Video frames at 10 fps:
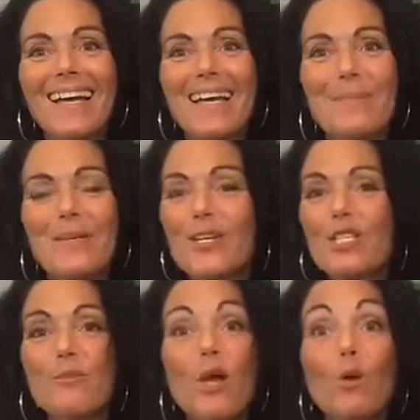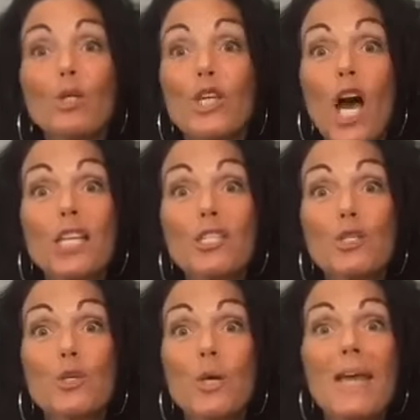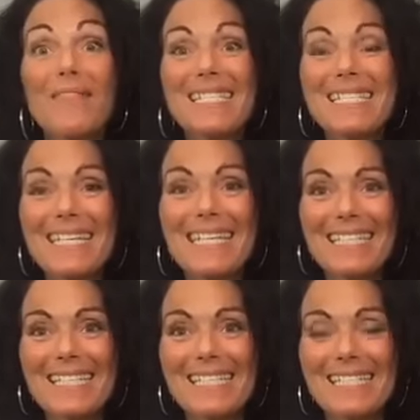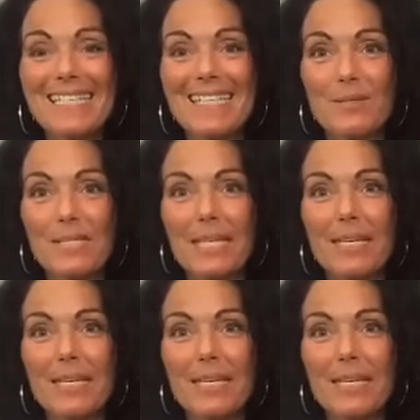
Because you've been holding on to the sickness, you see.